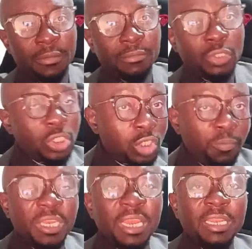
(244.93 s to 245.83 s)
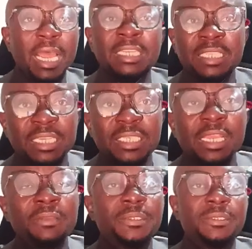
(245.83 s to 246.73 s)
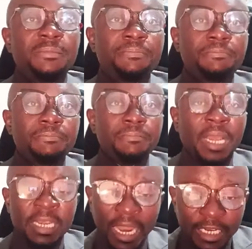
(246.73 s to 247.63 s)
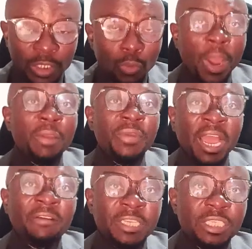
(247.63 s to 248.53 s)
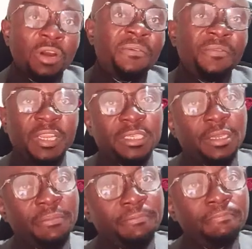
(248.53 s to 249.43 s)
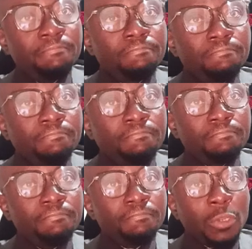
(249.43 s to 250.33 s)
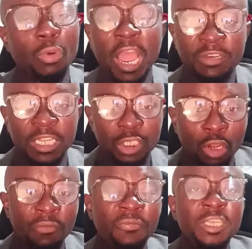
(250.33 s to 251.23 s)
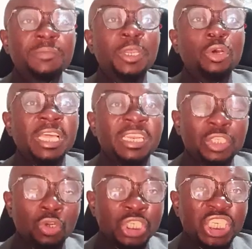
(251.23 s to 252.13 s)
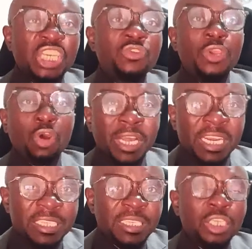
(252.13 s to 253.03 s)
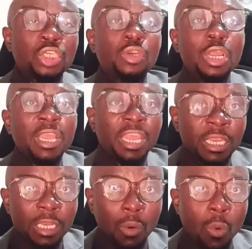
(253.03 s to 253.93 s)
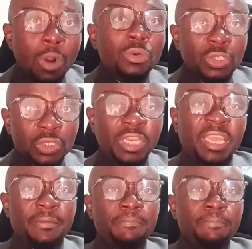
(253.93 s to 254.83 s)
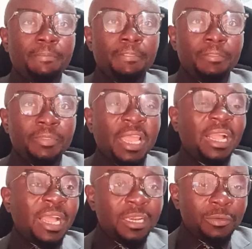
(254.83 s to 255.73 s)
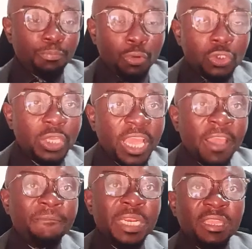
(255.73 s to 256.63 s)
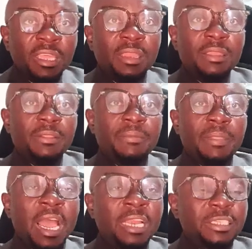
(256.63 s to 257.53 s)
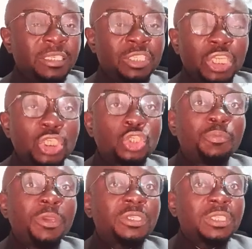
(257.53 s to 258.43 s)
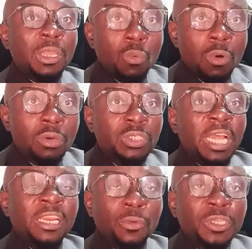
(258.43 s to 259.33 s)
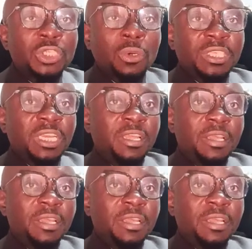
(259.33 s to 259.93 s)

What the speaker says: distribute them as their slaves. And that is why we have this conflict. We have this conflict because there is no genuine organization in the world today that can put everything and distribute the world and the resources